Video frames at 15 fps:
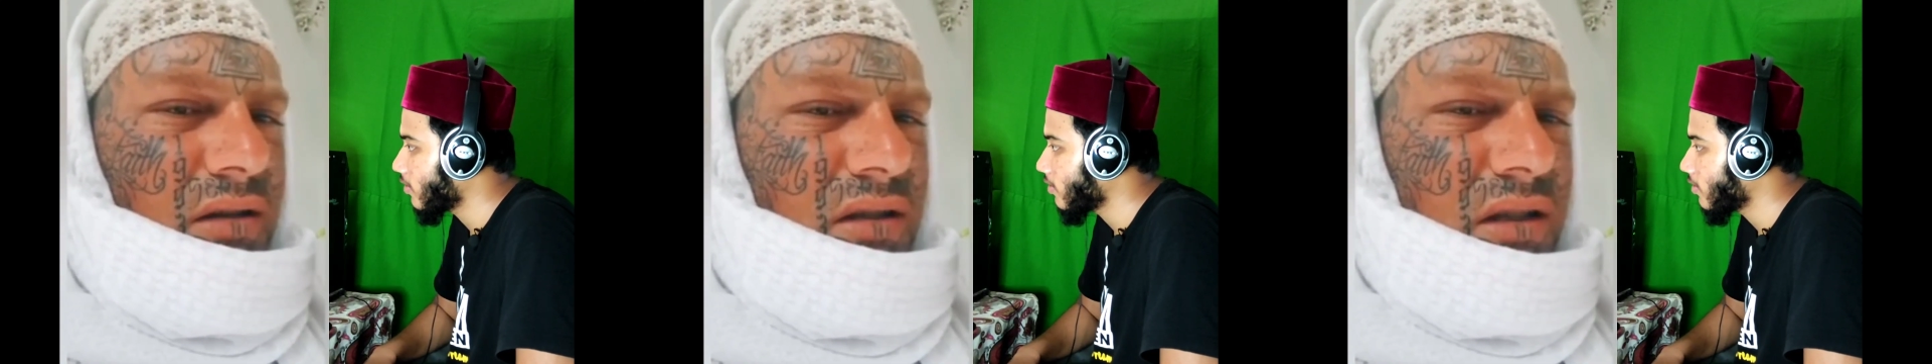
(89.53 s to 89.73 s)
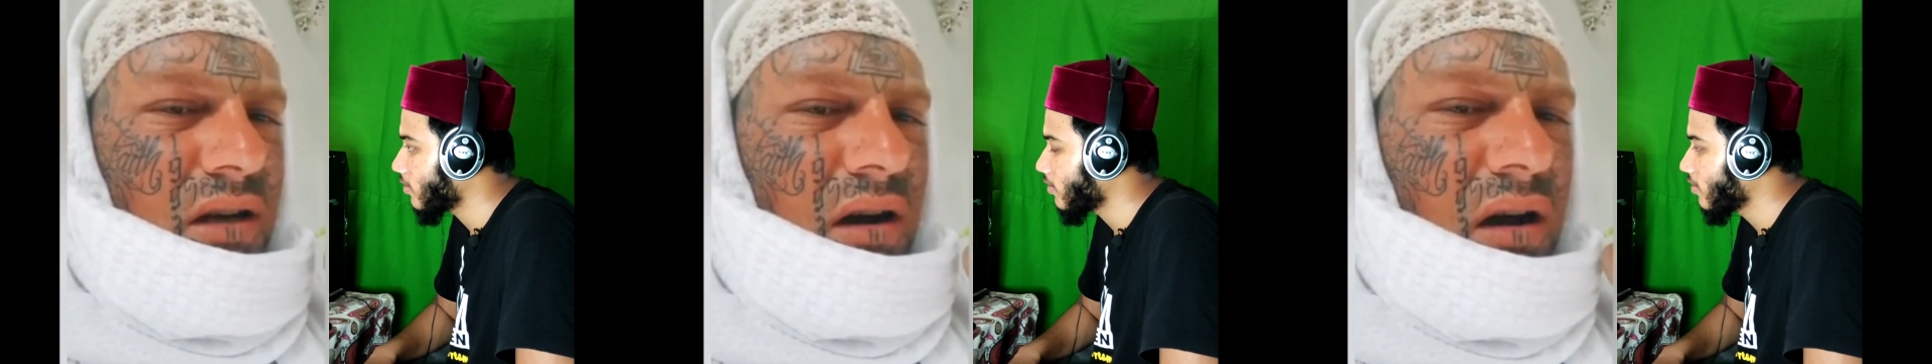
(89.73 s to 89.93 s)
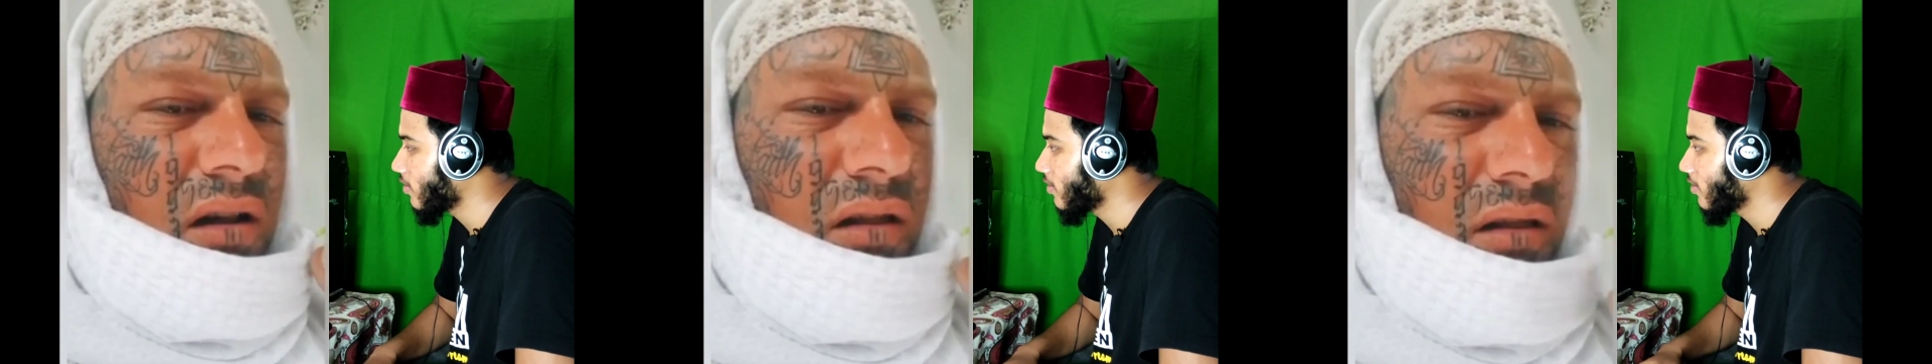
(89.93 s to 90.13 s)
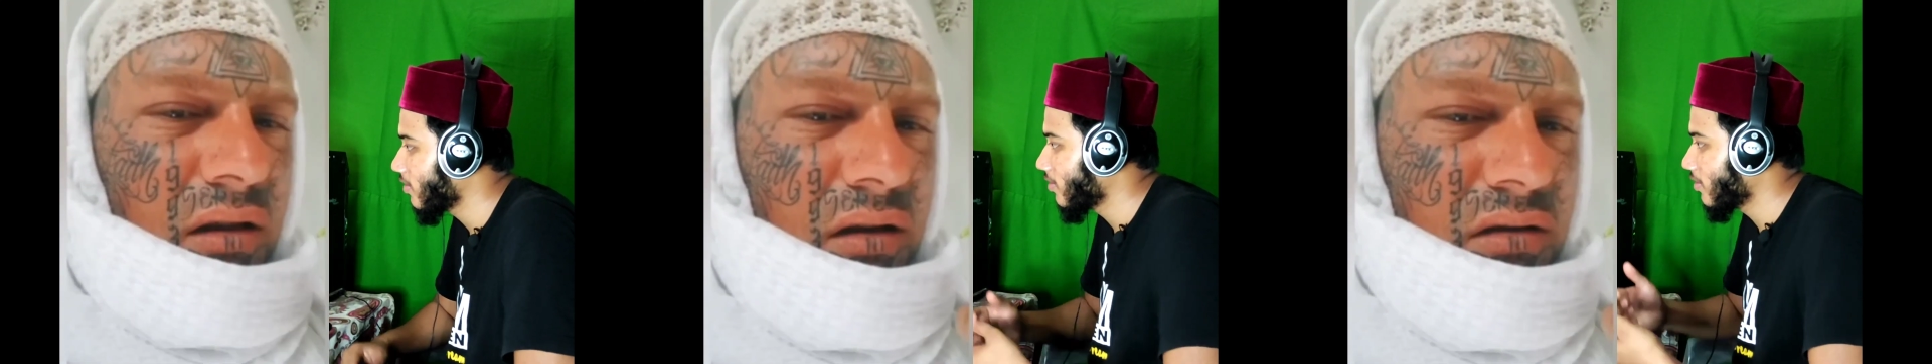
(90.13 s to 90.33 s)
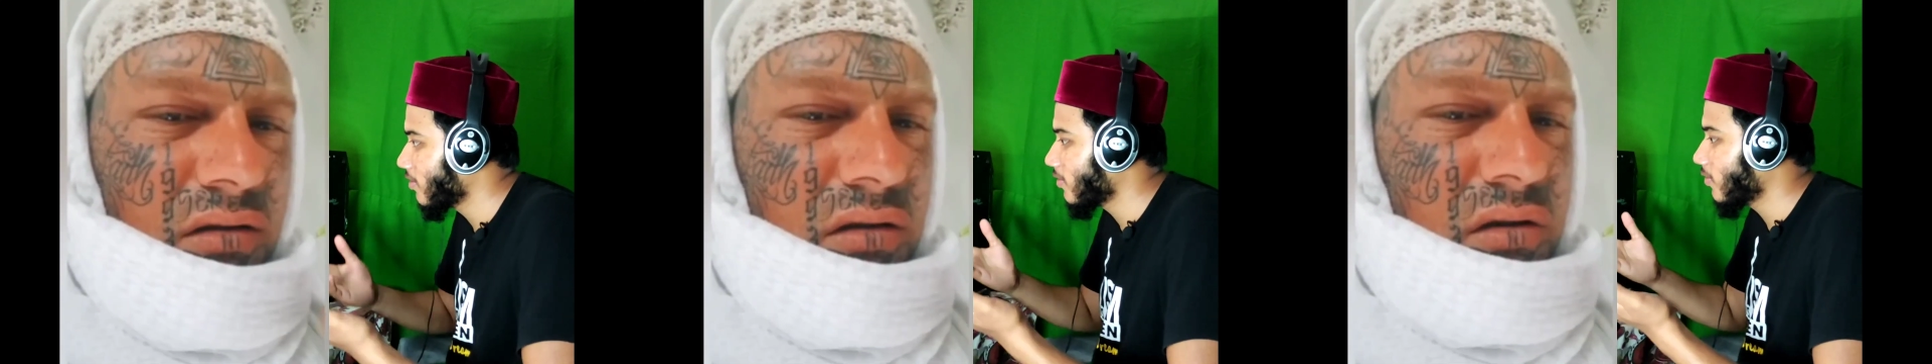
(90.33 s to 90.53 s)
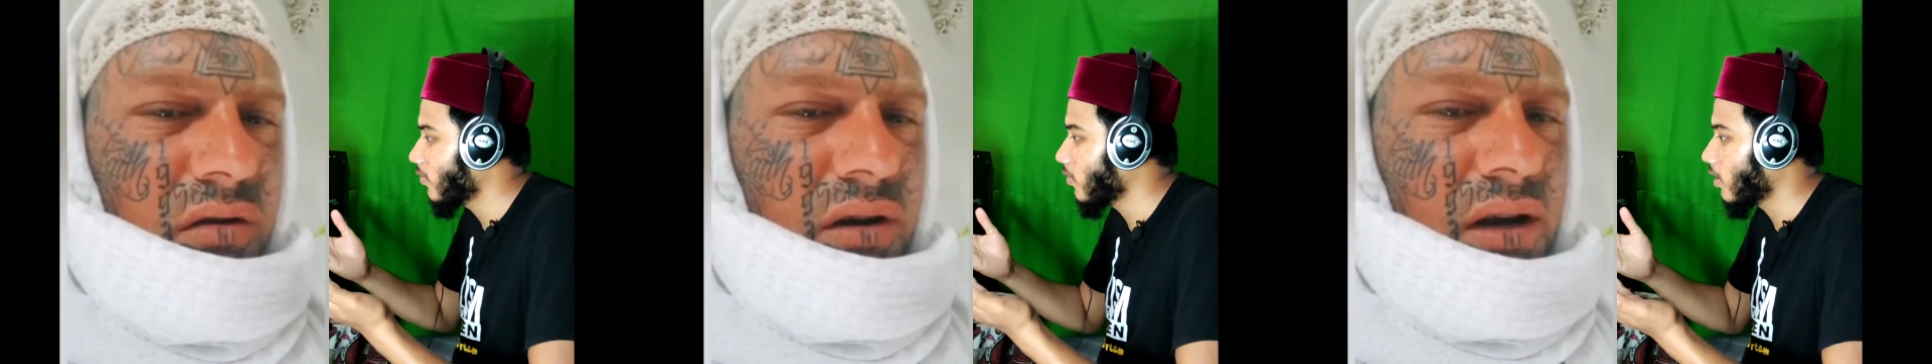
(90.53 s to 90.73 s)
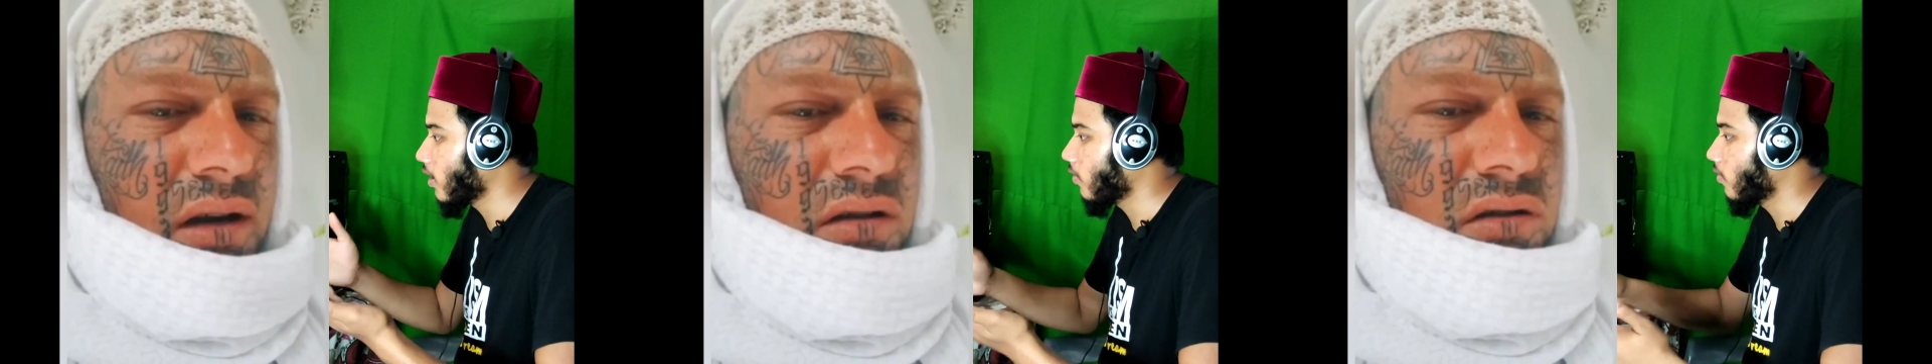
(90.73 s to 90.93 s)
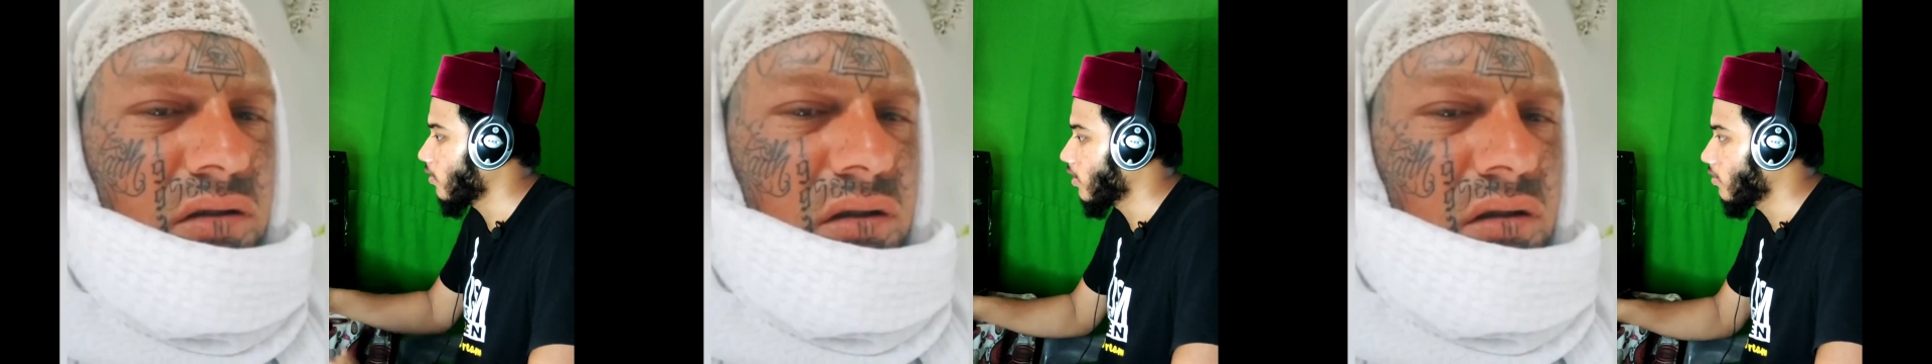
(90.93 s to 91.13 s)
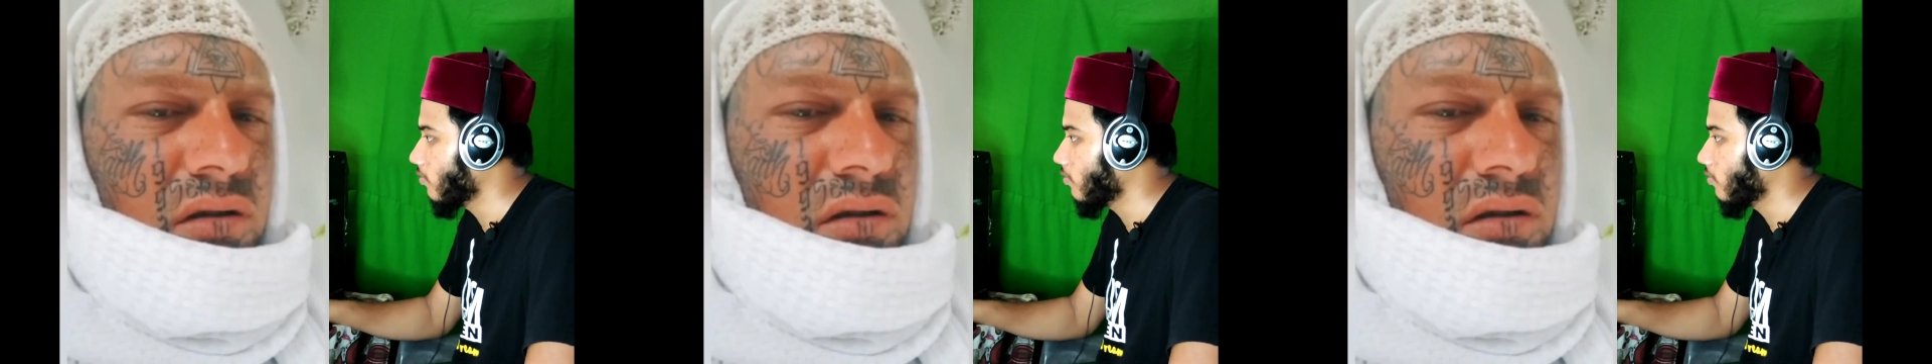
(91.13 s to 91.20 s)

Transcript: see Allah's creation.